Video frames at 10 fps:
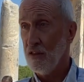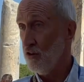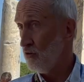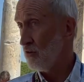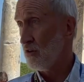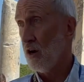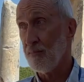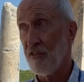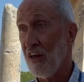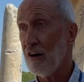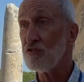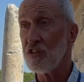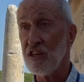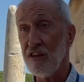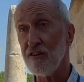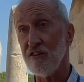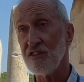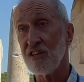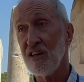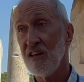a couple thousand
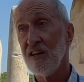years,